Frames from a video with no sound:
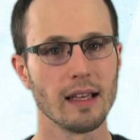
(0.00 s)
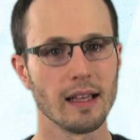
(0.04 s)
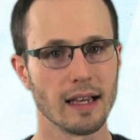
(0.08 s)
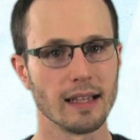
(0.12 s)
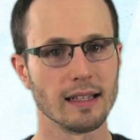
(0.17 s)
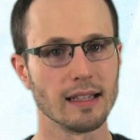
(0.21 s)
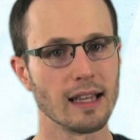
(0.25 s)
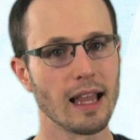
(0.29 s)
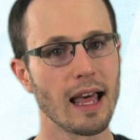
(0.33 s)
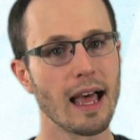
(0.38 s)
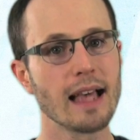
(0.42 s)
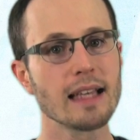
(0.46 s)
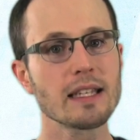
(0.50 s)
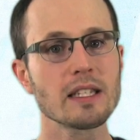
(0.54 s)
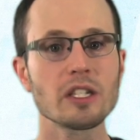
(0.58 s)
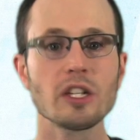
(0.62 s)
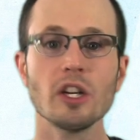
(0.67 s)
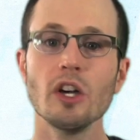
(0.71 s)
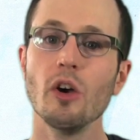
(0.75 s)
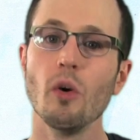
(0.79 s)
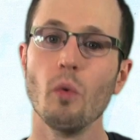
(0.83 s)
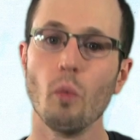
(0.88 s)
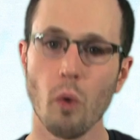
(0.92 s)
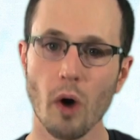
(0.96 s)
And last,
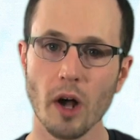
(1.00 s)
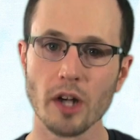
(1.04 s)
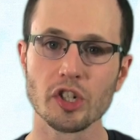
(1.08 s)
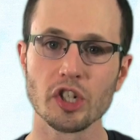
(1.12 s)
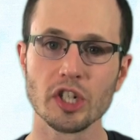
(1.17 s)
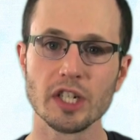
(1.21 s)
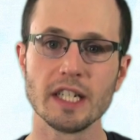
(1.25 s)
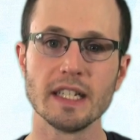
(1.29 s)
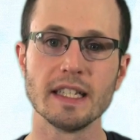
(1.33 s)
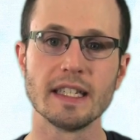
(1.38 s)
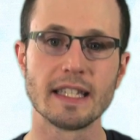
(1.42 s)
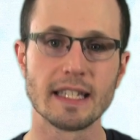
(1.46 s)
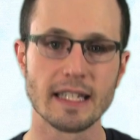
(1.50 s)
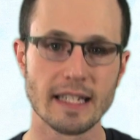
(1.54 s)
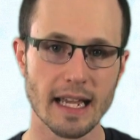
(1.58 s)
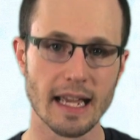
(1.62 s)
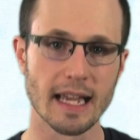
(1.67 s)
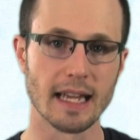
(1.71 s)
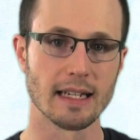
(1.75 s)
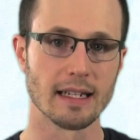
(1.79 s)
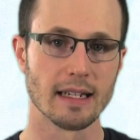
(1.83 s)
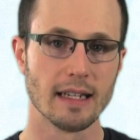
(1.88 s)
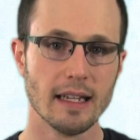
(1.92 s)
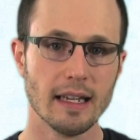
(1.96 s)
Washington
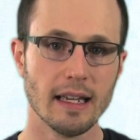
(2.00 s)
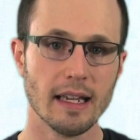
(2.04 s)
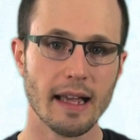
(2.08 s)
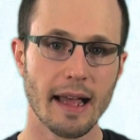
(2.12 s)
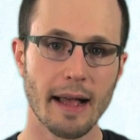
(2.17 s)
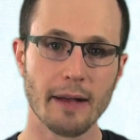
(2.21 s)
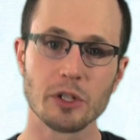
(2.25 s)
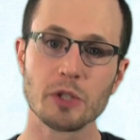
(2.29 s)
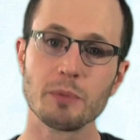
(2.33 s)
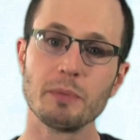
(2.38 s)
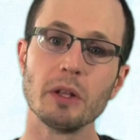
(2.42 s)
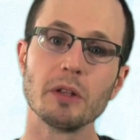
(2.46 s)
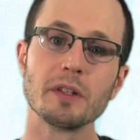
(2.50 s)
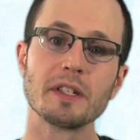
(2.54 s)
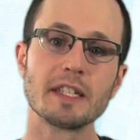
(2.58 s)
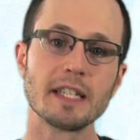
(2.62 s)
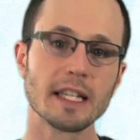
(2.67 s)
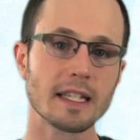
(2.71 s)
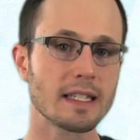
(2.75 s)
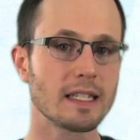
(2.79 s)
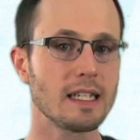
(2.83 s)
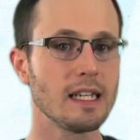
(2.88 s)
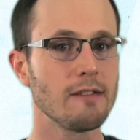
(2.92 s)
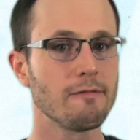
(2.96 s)
State. House Bill
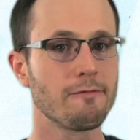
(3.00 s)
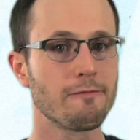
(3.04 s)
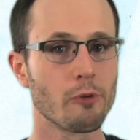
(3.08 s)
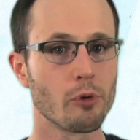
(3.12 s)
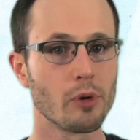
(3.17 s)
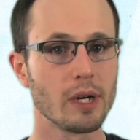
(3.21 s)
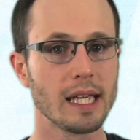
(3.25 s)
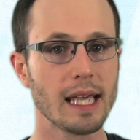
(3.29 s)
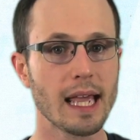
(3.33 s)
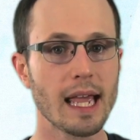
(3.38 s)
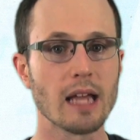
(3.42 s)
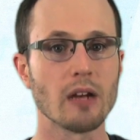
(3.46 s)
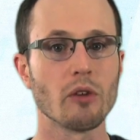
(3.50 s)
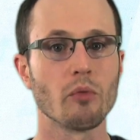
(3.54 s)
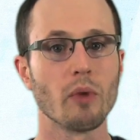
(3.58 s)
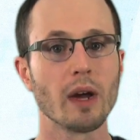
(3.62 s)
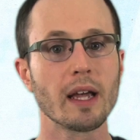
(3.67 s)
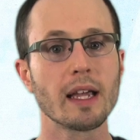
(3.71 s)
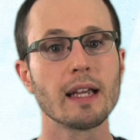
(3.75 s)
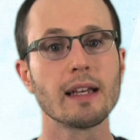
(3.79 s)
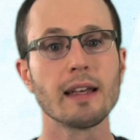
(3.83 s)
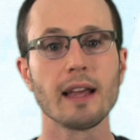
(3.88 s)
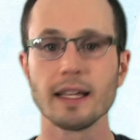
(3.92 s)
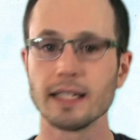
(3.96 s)
1648
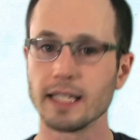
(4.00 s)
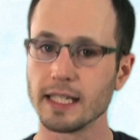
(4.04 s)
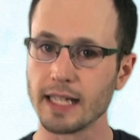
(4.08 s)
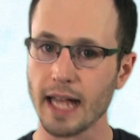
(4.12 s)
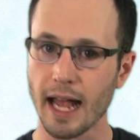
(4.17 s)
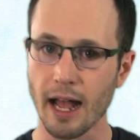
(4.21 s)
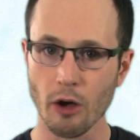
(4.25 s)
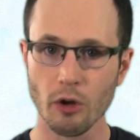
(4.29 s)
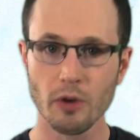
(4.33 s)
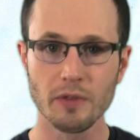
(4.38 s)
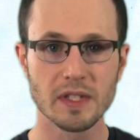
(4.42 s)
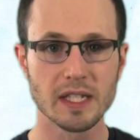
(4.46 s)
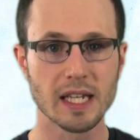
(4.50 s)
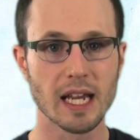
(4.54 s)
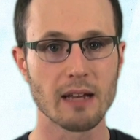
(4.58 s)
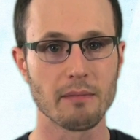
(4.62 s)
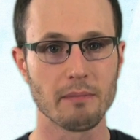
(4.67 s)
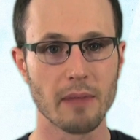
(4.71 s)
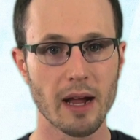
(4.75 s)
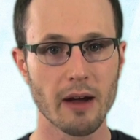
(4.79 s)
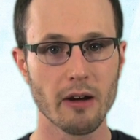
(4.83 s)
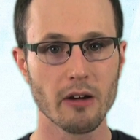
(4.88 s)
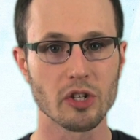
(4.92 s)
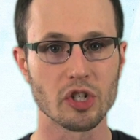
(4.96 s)
recognizes out-of-state
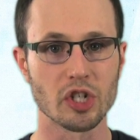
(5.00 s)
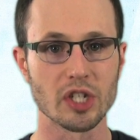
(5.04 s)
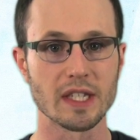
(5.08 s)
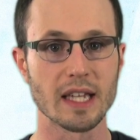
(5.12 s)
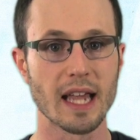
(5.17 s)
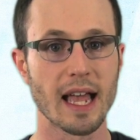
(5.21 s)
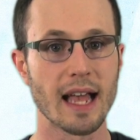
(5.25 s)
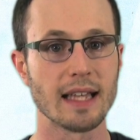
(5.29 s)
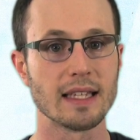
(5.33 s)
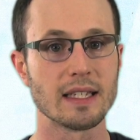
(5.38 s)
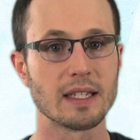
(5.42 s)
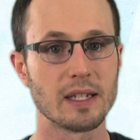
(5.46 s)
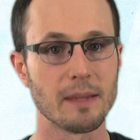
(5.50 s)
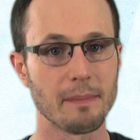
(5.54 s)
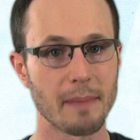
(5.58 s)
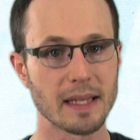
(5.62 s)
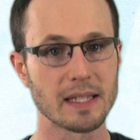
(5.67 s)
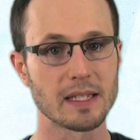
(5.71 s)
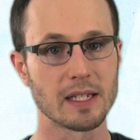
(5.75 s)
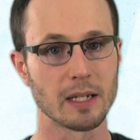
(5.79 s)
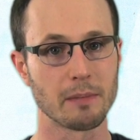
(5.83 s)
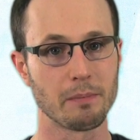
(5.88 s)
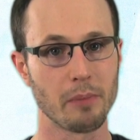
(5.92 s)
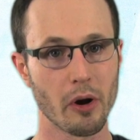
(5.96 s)
marriages as
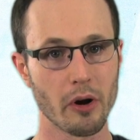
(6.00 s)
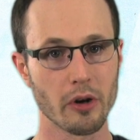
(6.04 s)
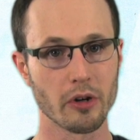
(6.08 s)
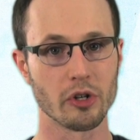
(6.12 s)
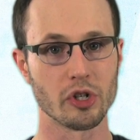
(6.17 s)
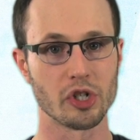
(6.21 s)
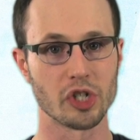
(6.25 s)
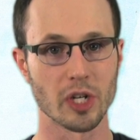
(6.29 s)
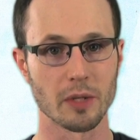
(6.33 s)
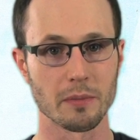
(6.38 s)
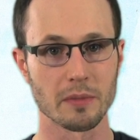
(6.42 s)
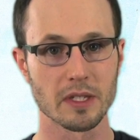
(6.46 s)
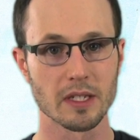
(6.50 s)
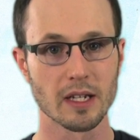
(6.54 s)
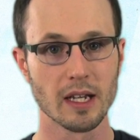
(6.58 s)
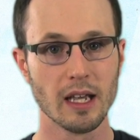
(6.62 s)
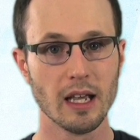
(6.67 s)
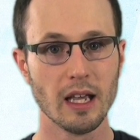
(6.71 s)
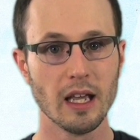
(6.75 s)
domestic partnerships.